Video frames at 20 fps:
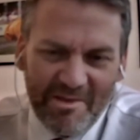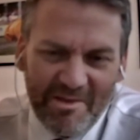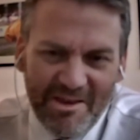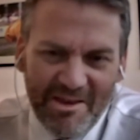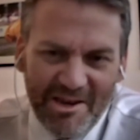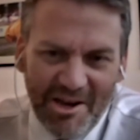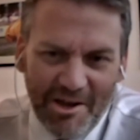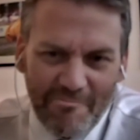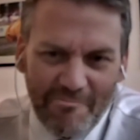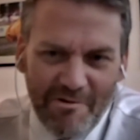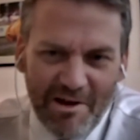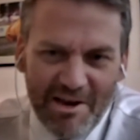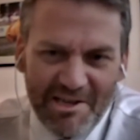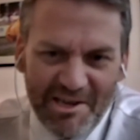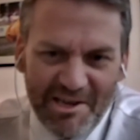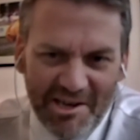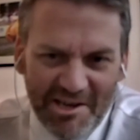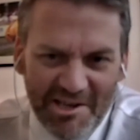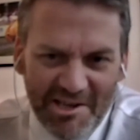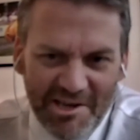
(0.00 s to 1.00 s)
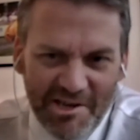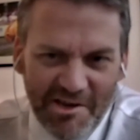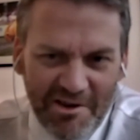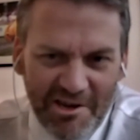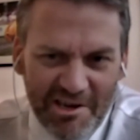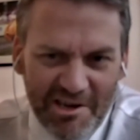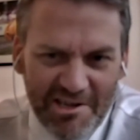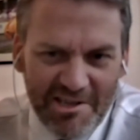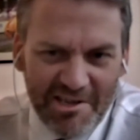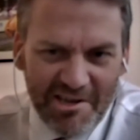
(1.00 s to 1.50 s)
Racing at
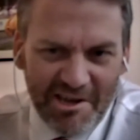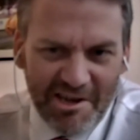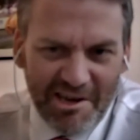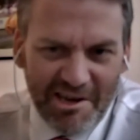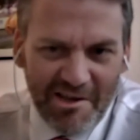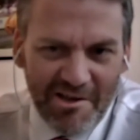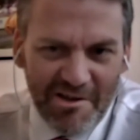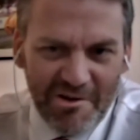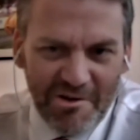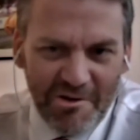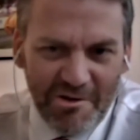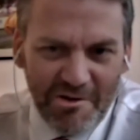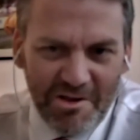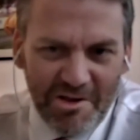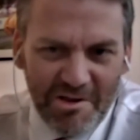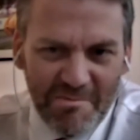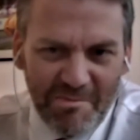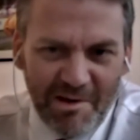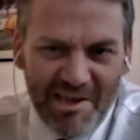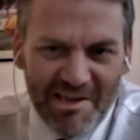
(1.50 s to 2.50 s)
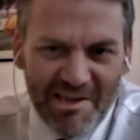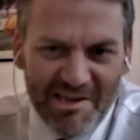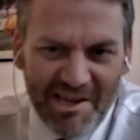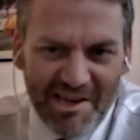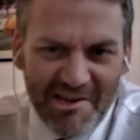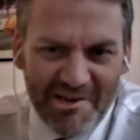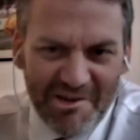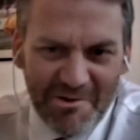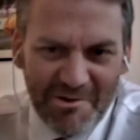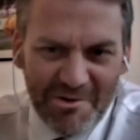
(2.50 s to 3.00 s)
circuits that he'd learned on his
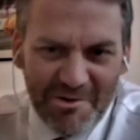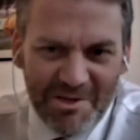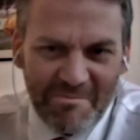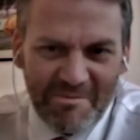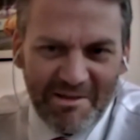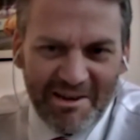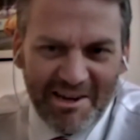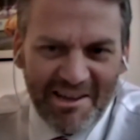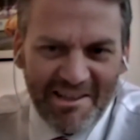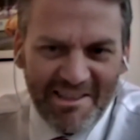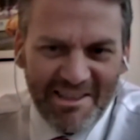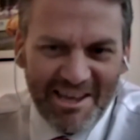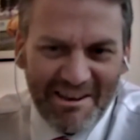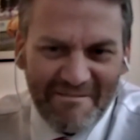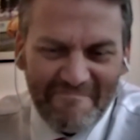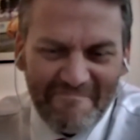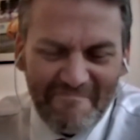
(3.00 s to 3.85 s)
PlayStation or something like that.